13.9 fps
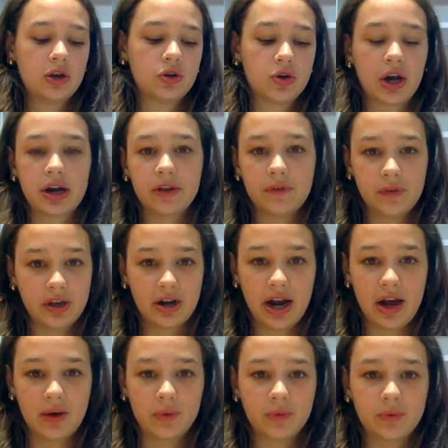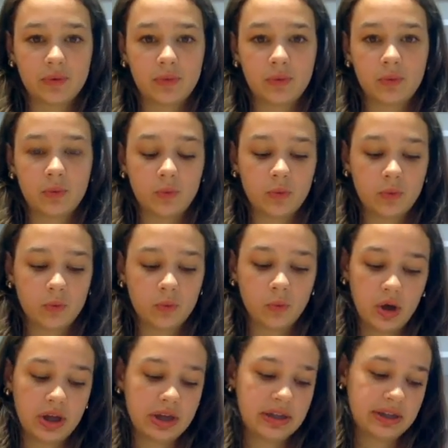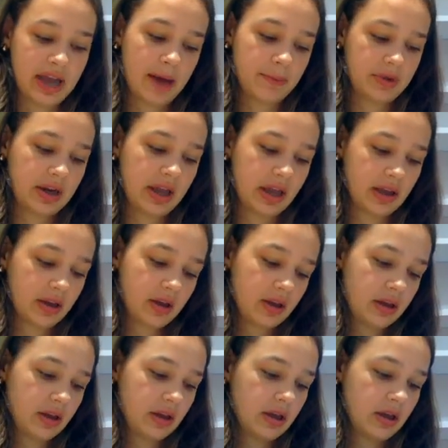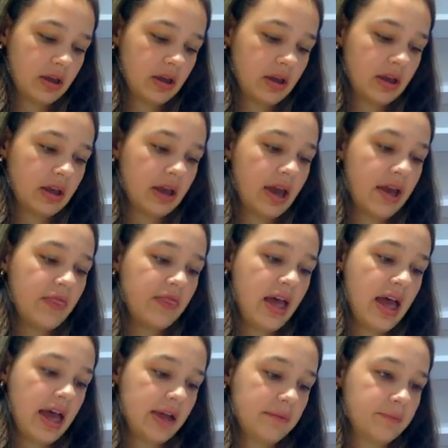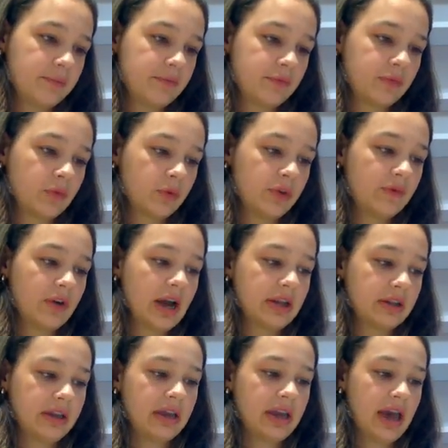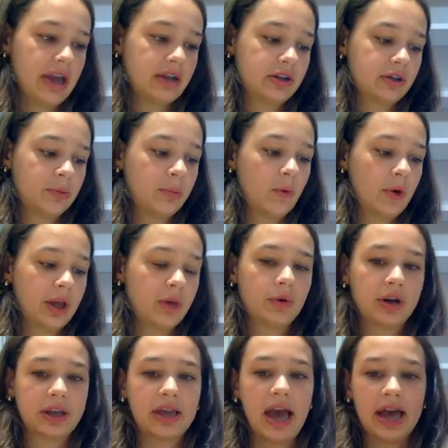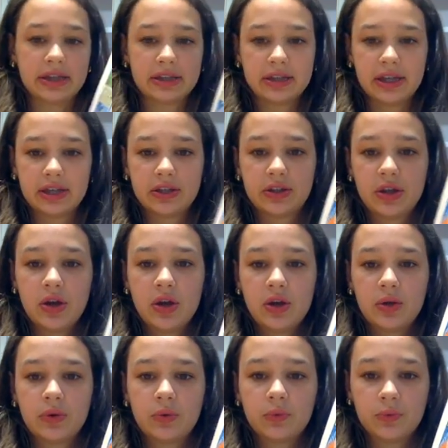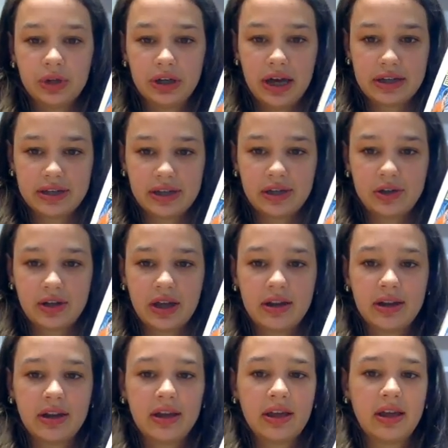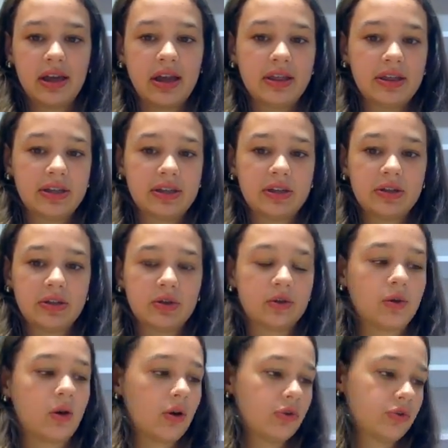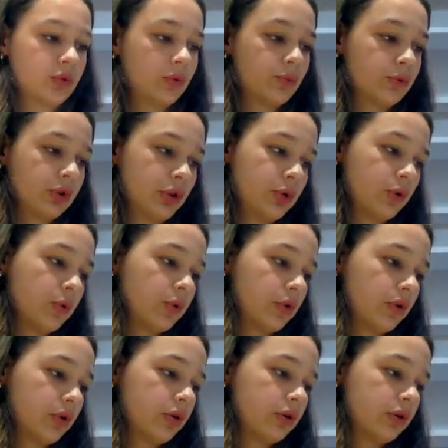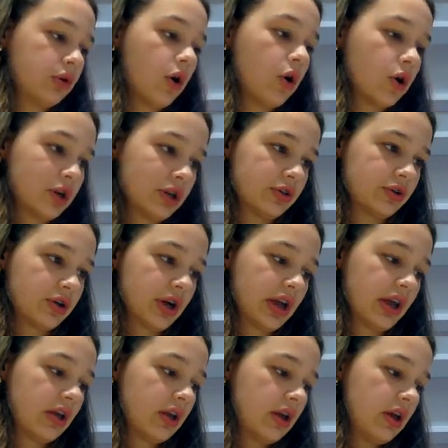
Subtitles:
trying to figure out what is happening. And then we finally get to the point where he has this realization. And this is also really cool artistry.